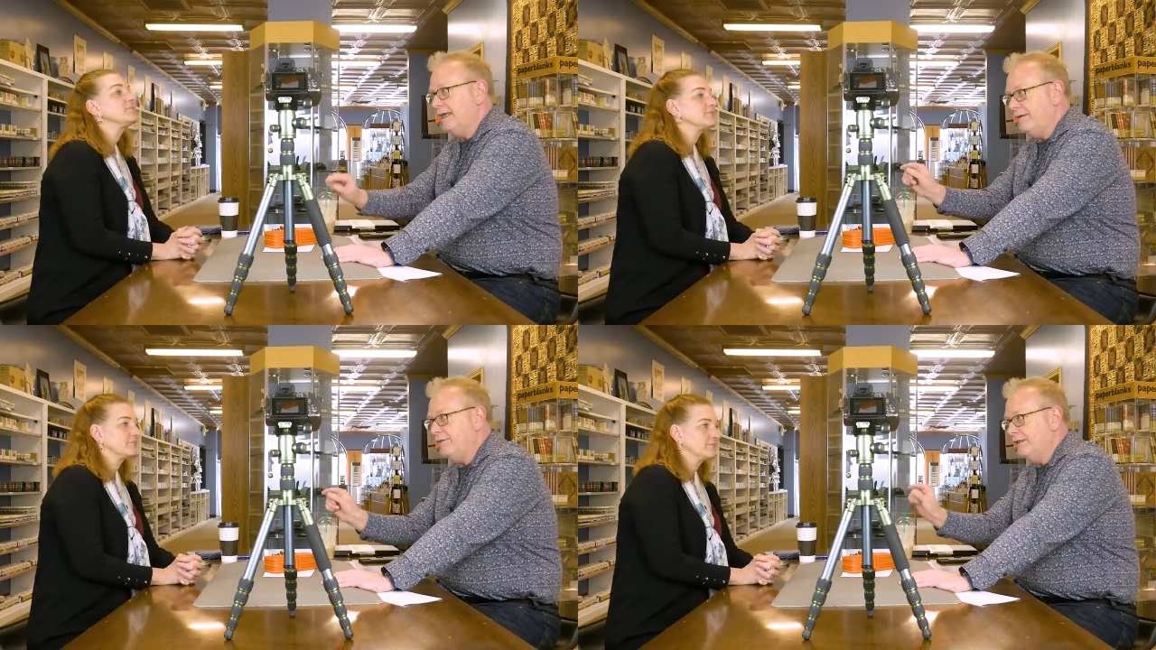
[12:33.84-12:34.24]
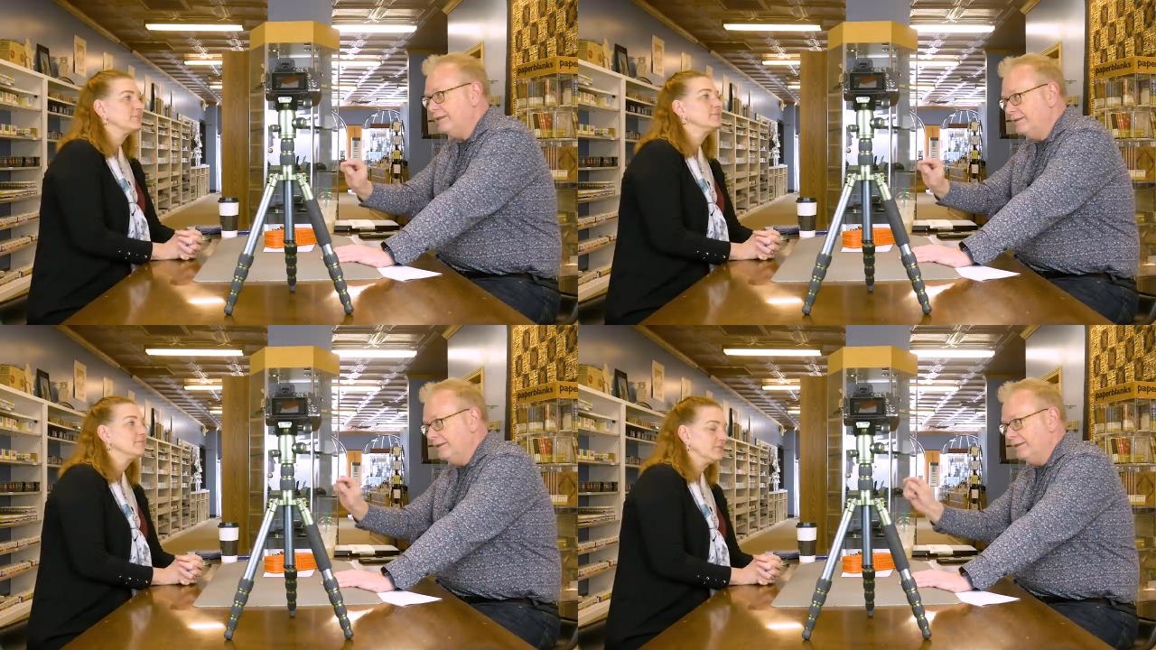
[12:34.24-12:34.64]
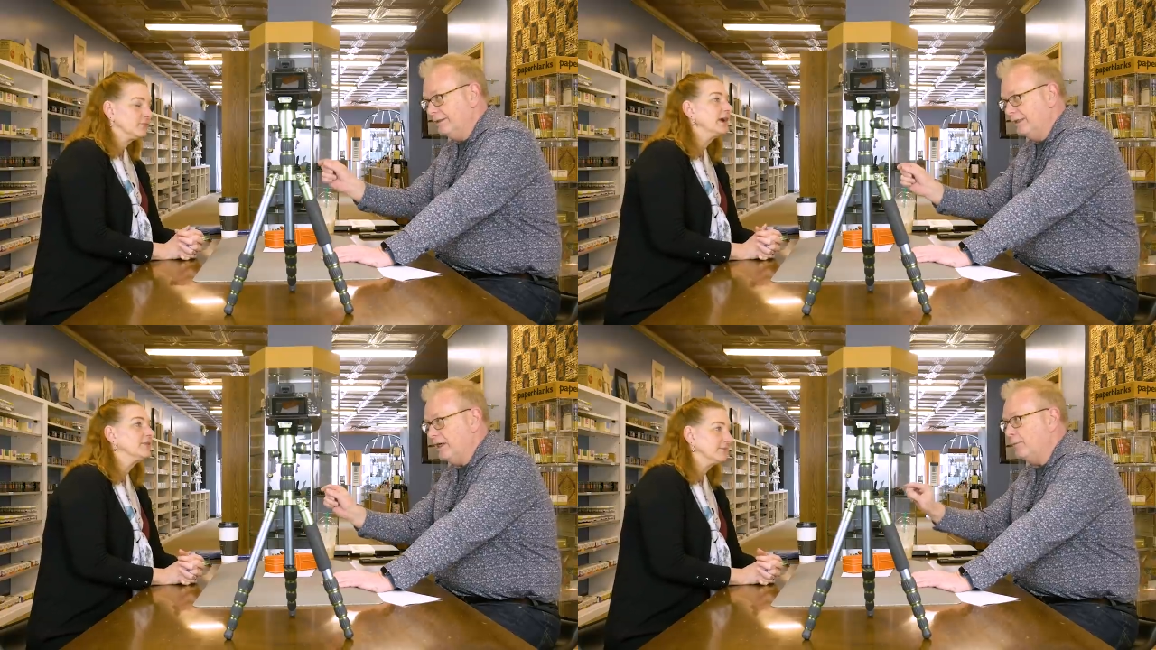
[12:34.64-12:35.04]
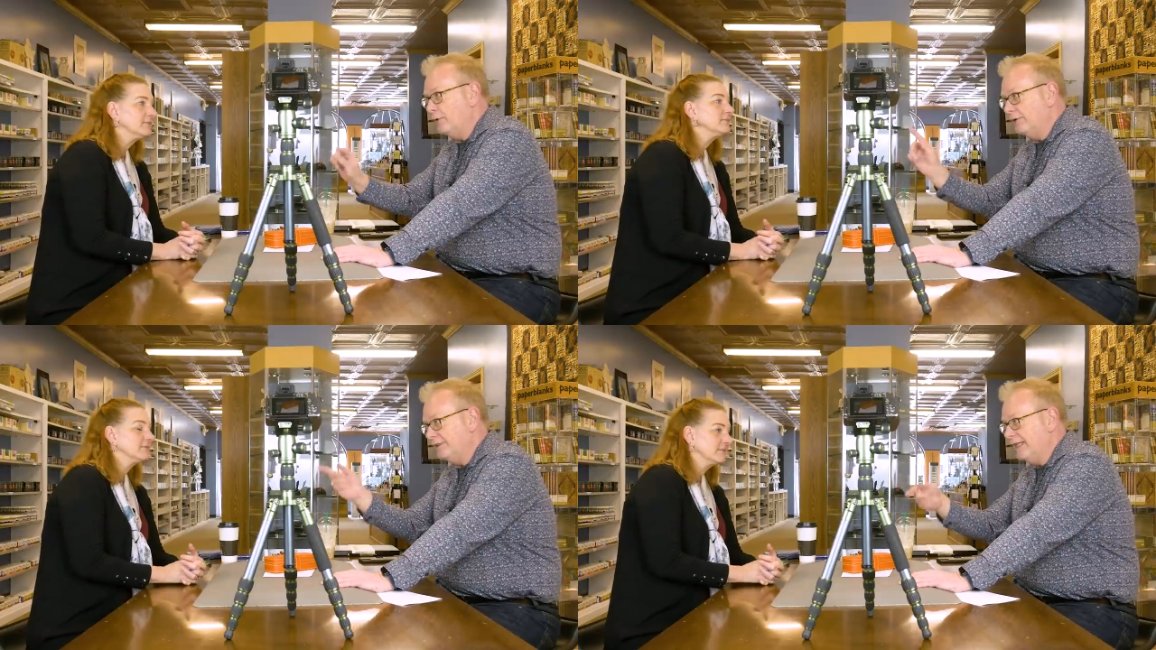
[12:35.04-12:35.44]
Speaker 1: have the right. the
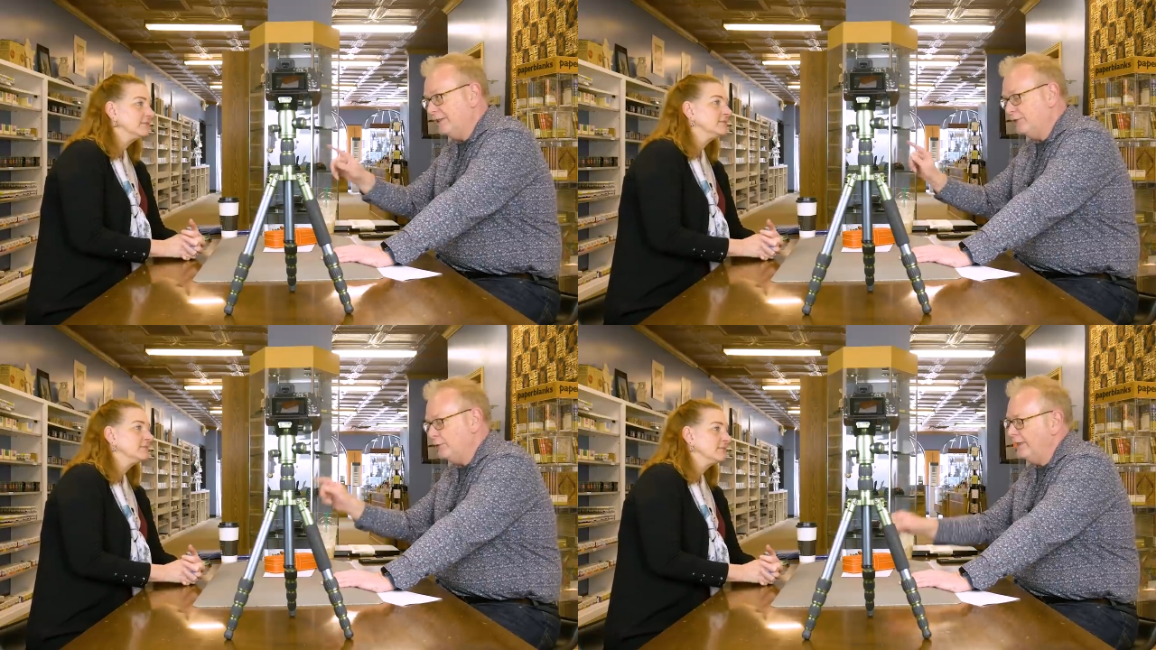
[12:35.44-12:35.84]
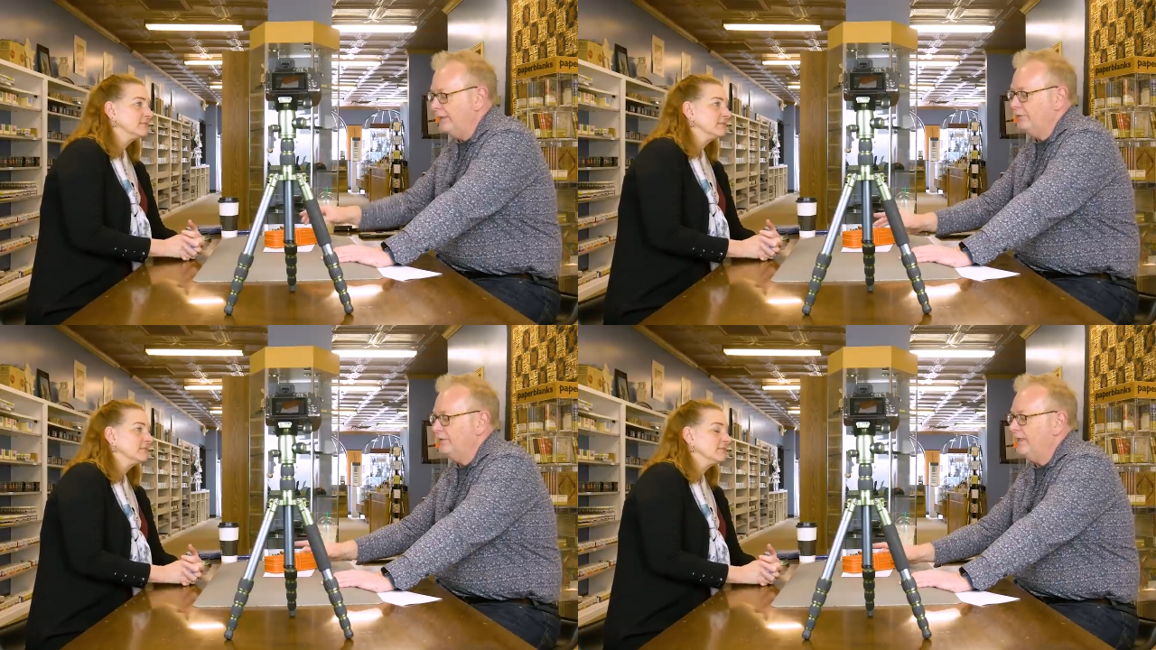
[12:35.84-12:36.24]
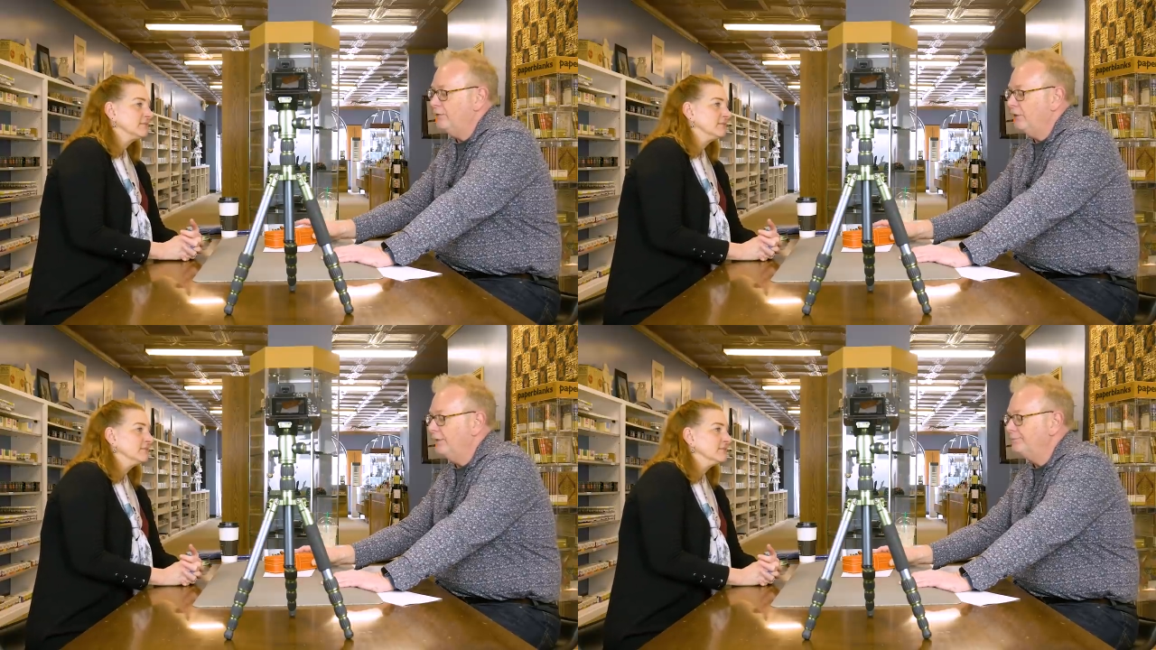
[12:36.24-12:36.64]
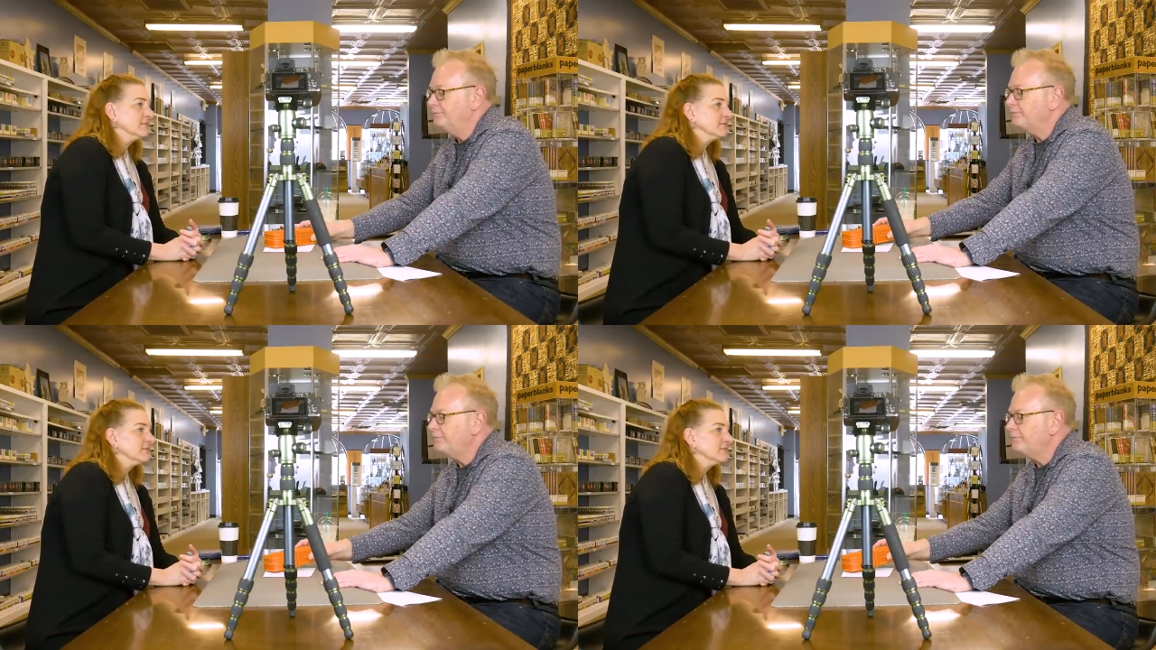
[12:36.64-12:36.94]
number slash 2007 on it,